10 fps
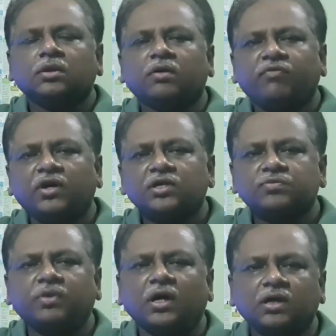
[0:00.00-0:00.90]
The
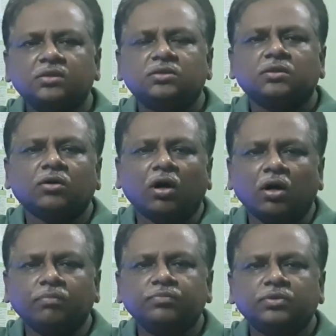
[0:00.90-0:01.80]
first part
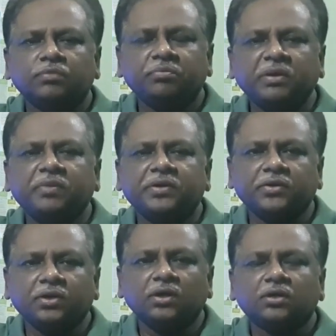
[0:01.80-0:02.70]
of
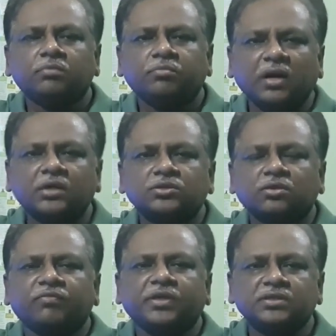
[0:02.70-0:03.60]
preparatory parts
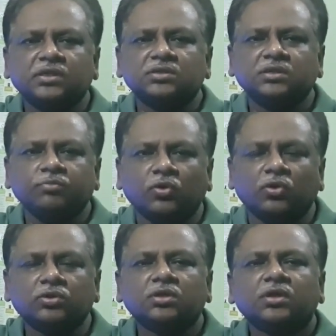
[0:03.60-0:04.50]
of a research
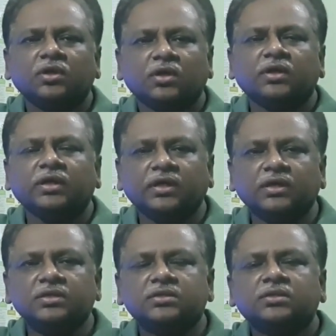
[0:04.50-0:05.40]
report
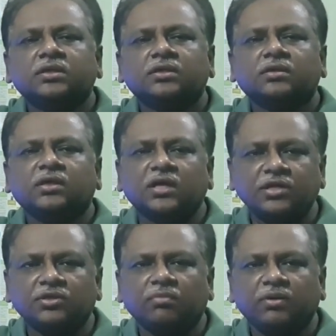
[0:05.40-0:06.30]
is the
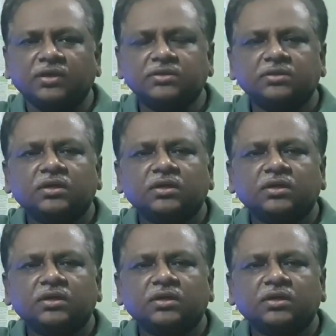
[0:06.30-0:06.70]
title page.